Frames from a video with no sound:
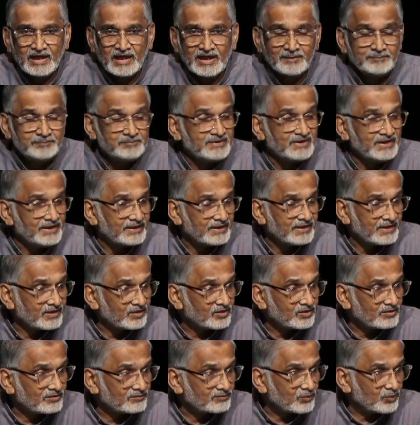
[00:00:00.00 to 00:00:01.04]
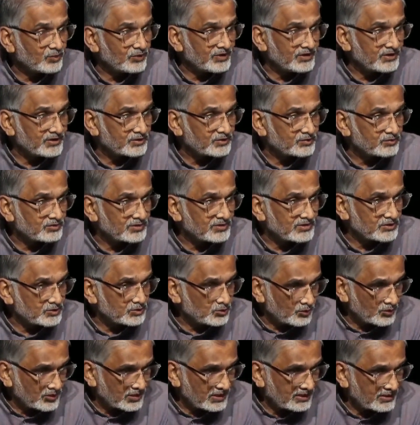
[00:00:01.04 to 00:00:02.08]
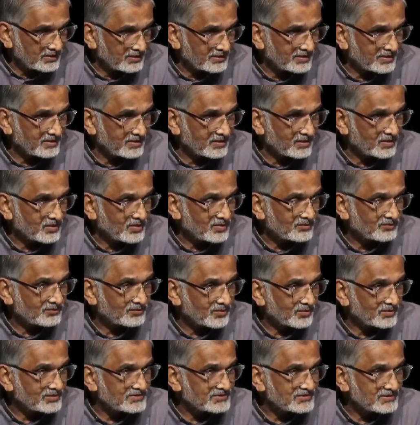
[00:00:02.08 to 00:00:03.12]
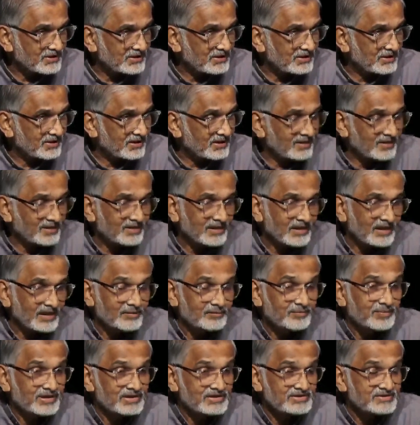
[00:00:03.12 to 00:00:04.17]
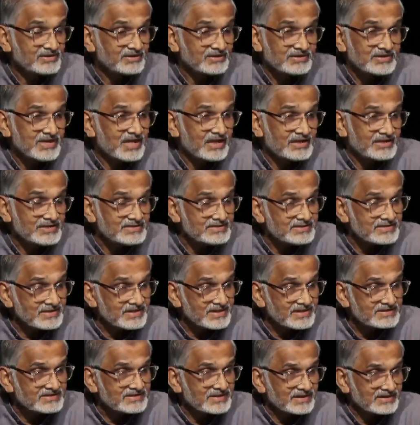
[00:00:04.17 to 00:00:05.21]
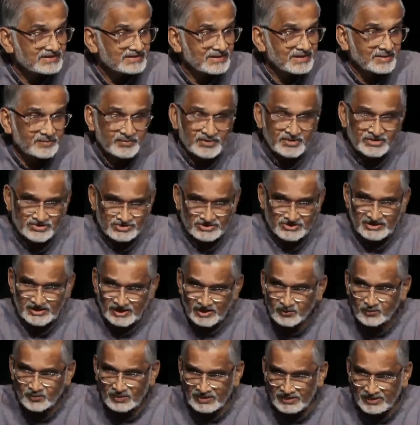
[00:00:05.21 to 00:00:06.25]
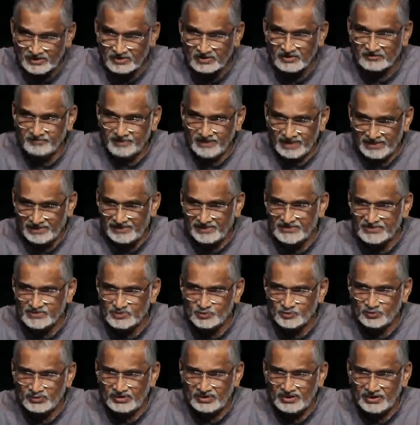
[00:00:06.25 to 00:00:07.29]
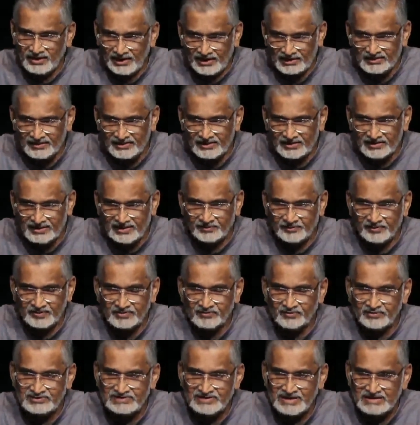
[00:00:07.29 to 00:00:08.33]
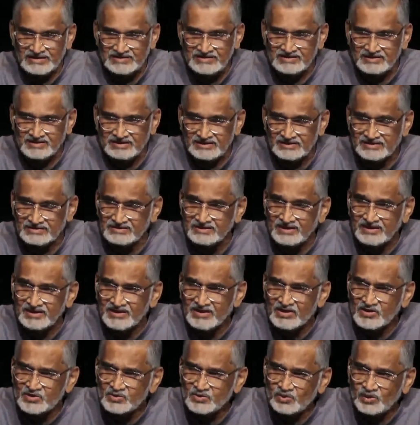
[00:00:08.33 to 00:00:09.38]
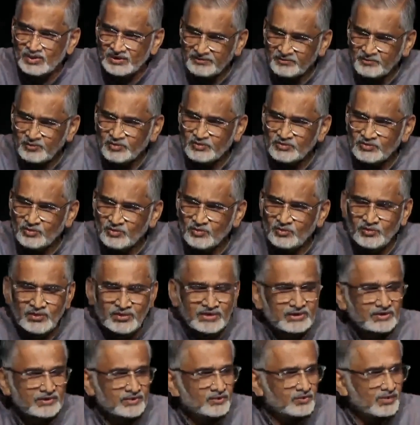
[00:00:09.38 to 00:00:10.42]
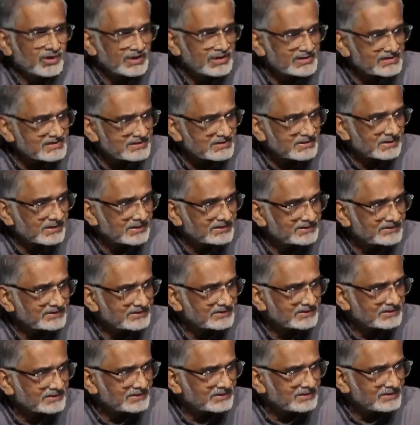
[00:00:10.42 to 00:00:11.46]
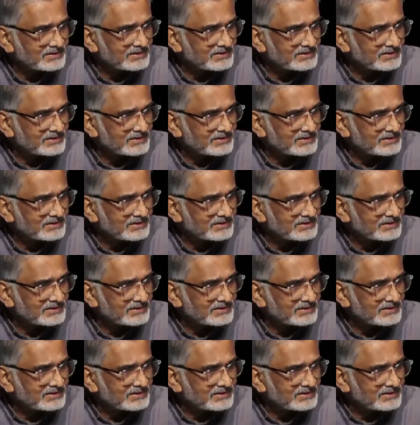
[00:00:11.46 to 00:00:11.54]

"I'm thinking of going to the UK for studying and passing the ICS examination, equivalent of IAS today. At that time it was ICS. So I want to go and do ICS.